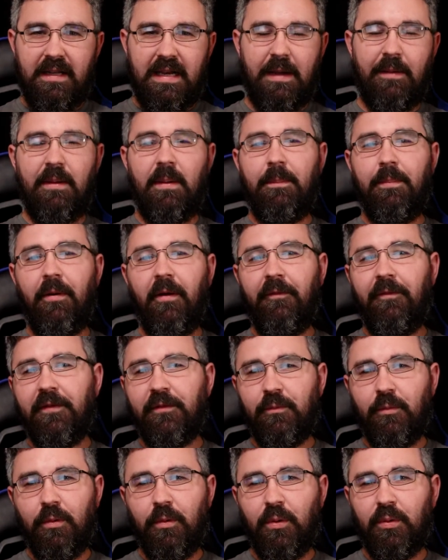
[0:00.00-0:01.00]
Now, in a
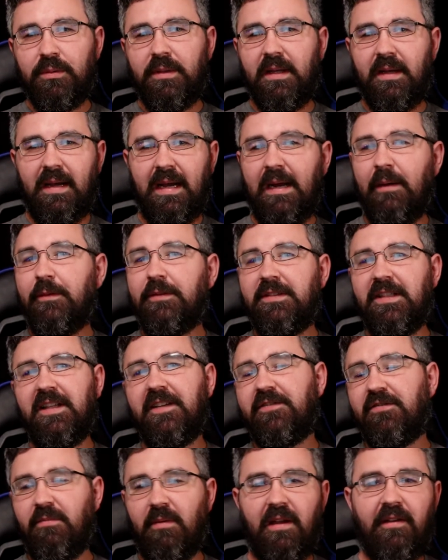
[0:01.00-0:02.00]
perfect world, I would
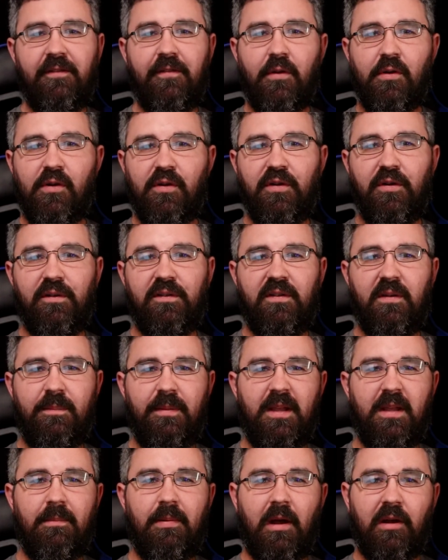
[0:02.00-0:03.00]
love for my photo shoots to
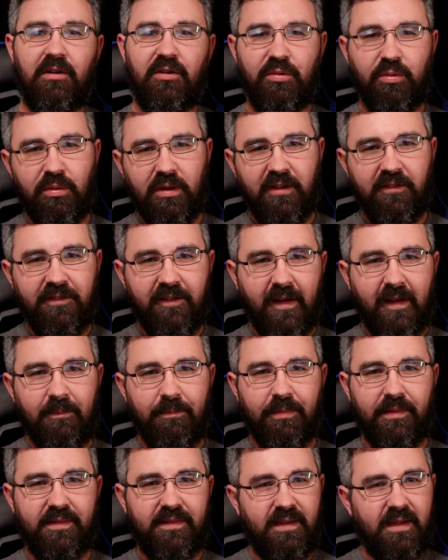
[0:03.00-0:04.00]
be about
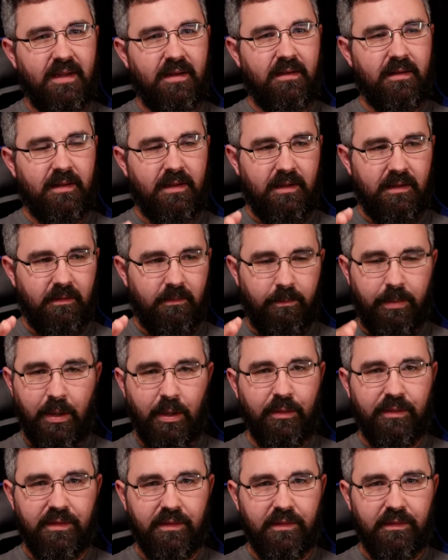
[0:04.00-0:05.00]
25%
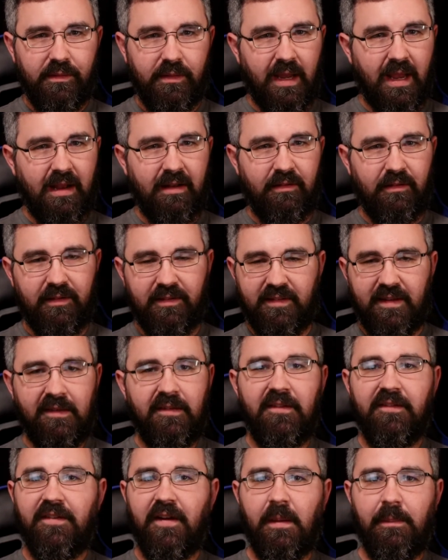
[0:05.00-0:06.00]
poses and
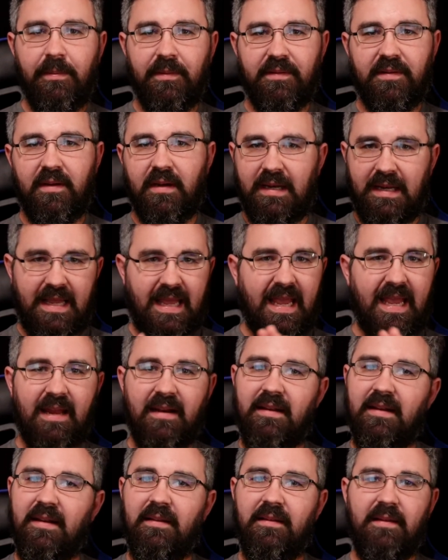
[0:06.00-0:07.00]
75%
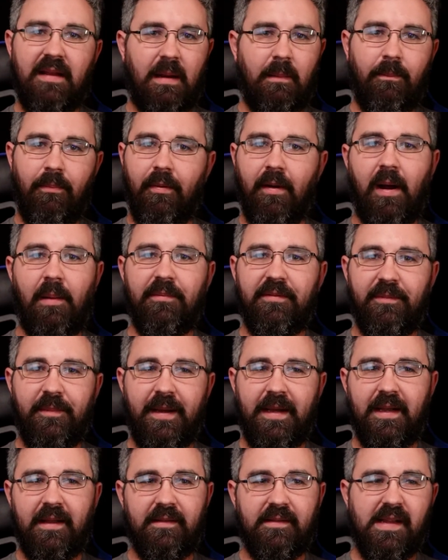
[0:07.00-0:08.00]
candids and prompts,
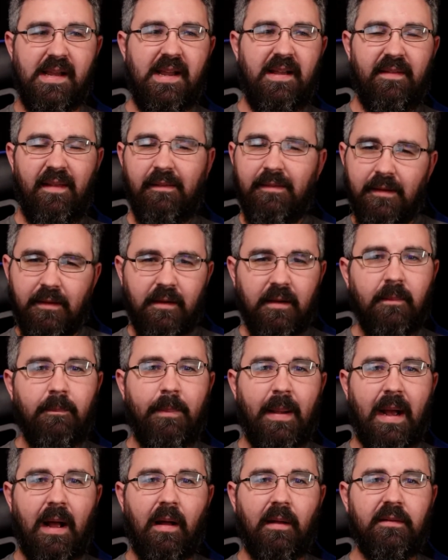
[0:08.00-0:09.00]
because that's a good
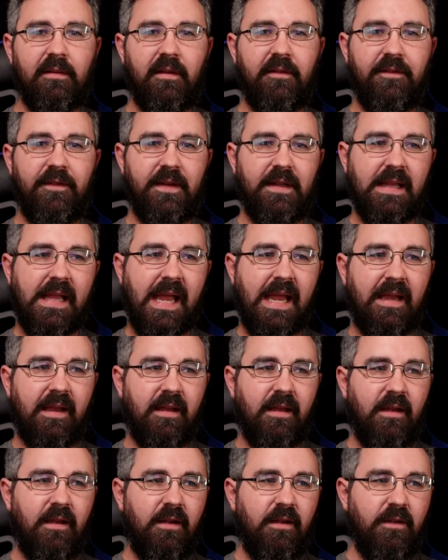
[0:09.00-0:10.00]
balance. I feel
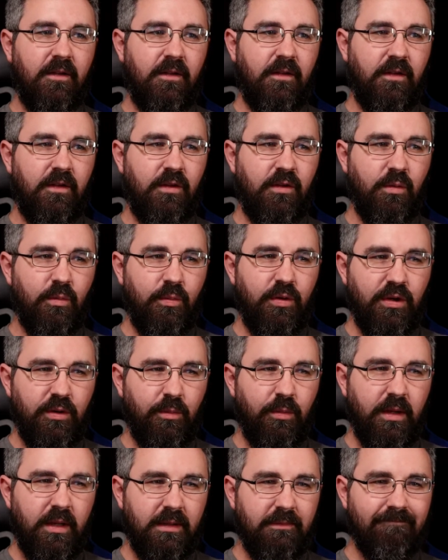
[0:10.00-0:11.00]
like you
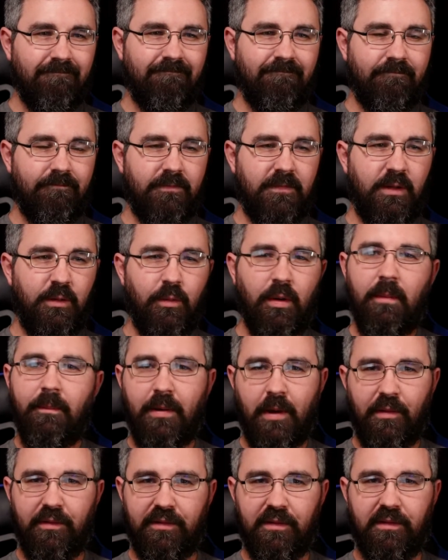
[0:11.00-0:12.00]
want
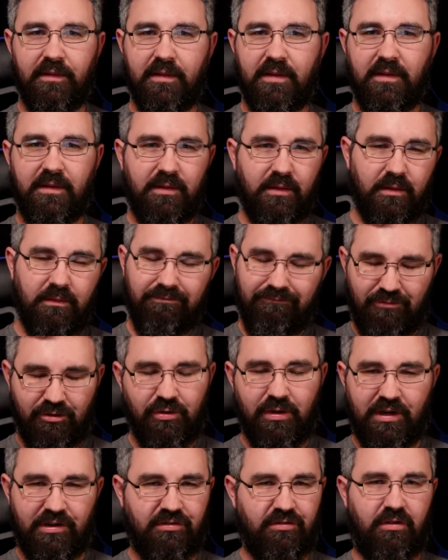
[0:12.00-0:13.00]
poses because they're
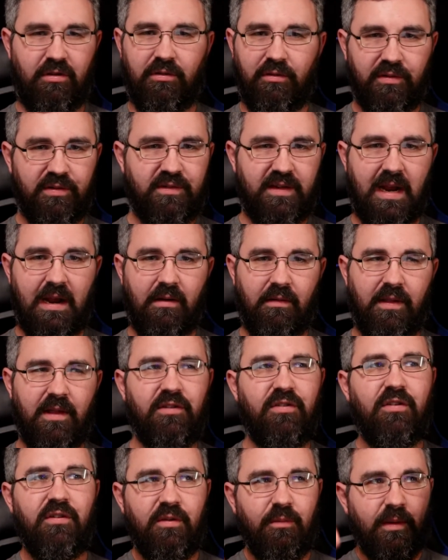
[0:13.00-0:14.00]
traditional, they're standard.
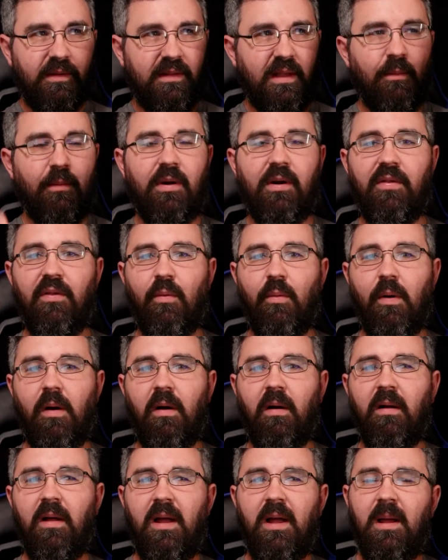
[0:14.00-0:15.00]
That's usually what they want on the
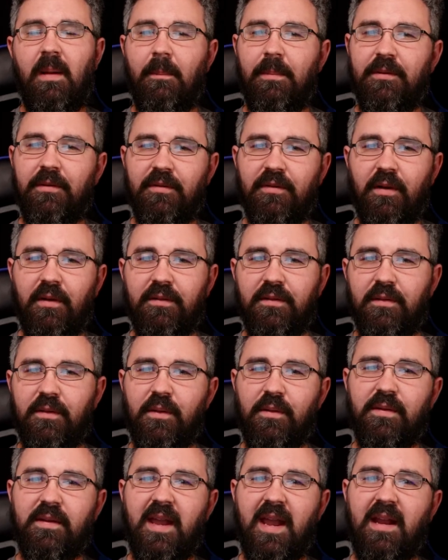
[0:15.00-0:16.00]
wall. But there's also
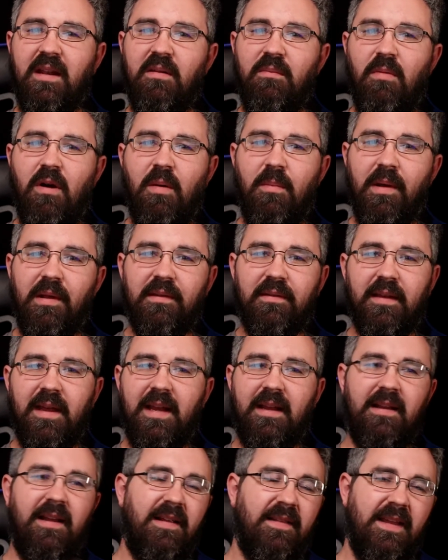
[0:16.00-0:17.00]
those candid moments,
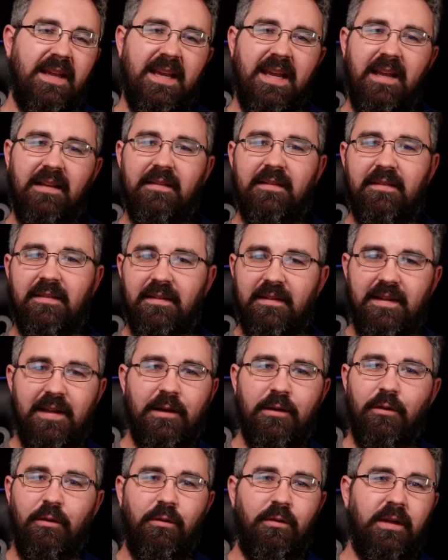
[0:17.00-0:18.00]
like the kids
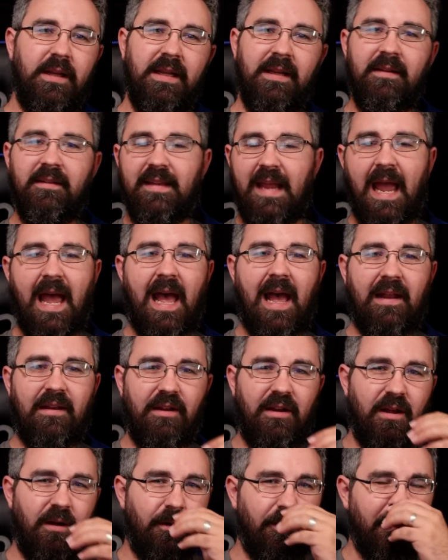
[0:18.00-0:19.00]
tickling dad,
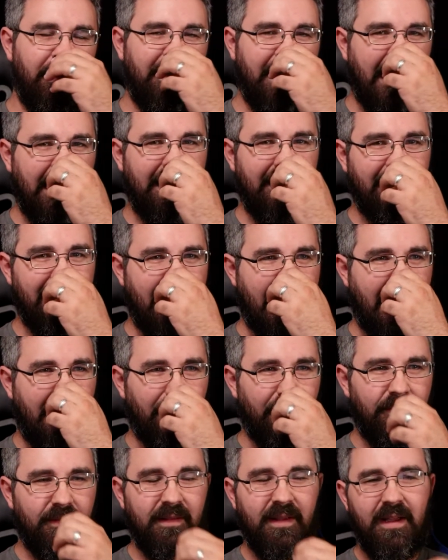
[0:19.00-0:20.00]
you know, or attacking
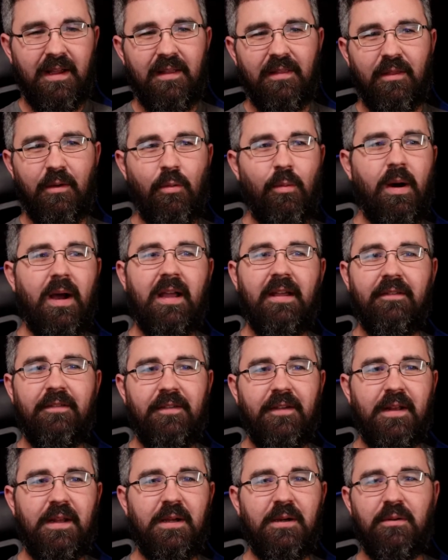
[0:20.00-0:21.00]
dad, or the
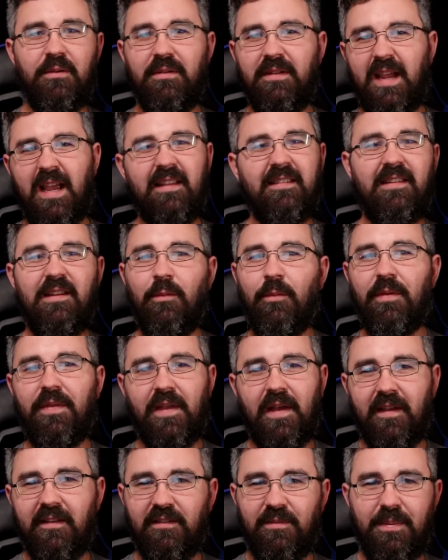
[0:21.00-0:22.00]
wife, you know, dancing with
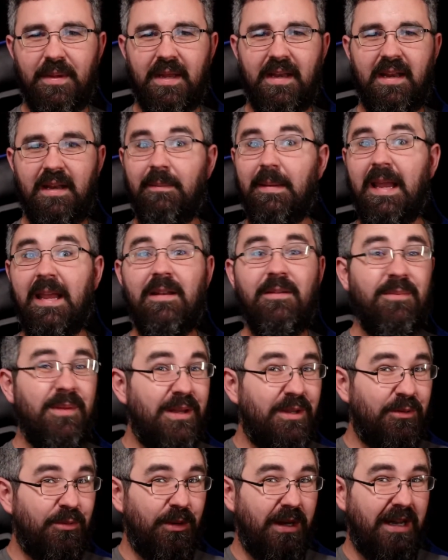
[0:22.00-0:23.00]
the husband, and in
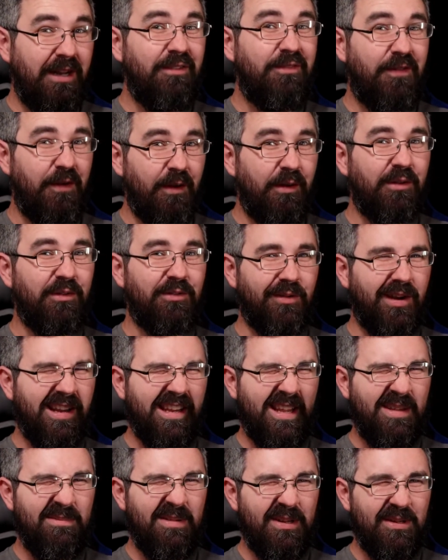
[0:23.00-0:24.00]
between photos,
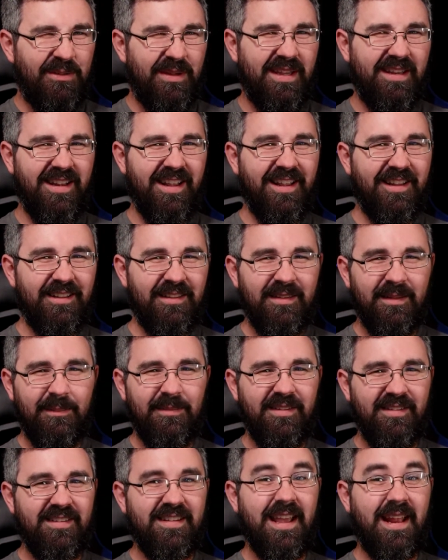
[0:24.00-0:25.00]
right? In between.
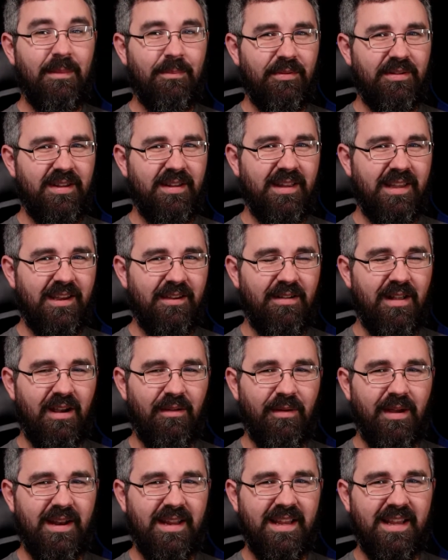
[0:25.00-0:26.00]
Sometimes you just got to pretend like you're
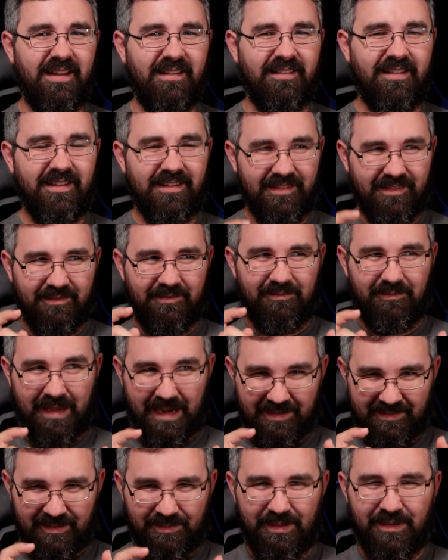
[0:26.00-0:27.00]
not ready and just
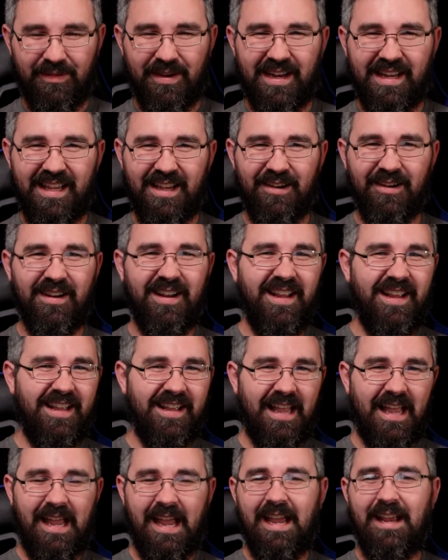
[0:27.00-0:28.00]
actually be ready. Or
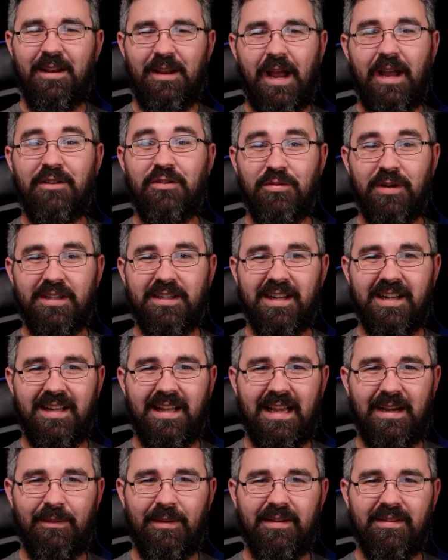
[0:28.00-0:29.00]
I tricked a
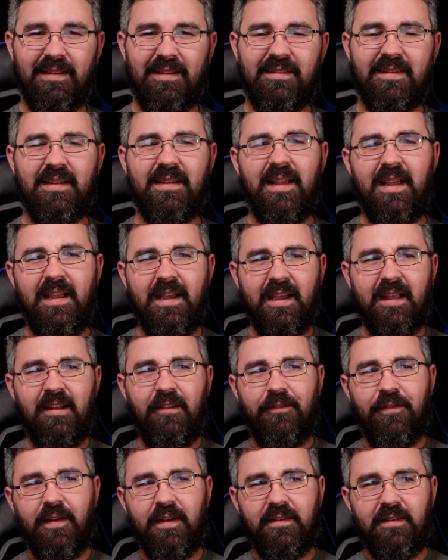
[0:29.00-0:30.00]
client recently. I said, can
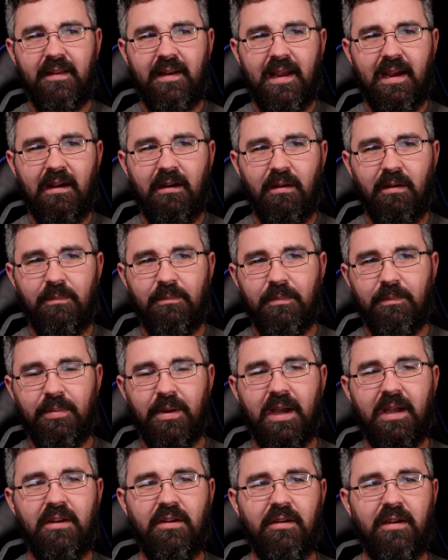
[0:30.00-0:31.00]
you fix that hair
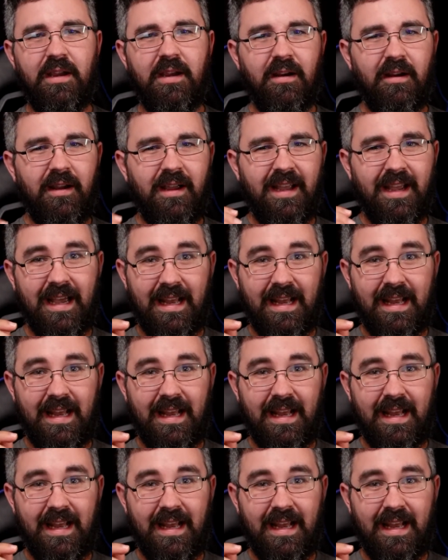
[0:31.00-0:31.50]
behind your ear?